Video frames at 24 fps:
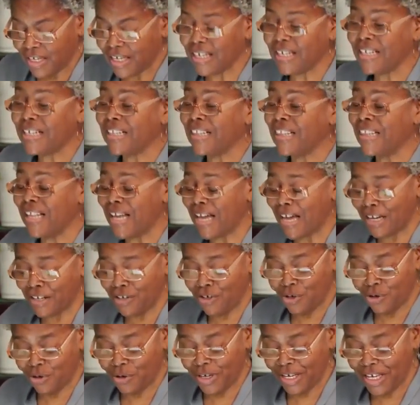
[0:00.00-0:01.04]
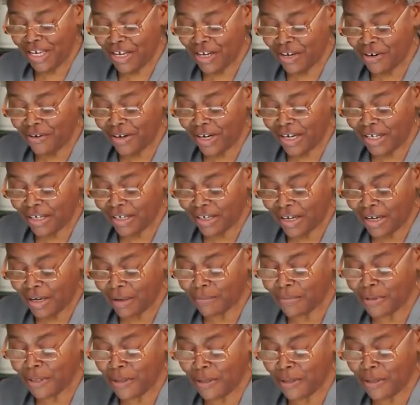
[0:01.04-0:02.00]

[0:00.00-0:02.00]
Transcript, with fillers: Incline your ear and come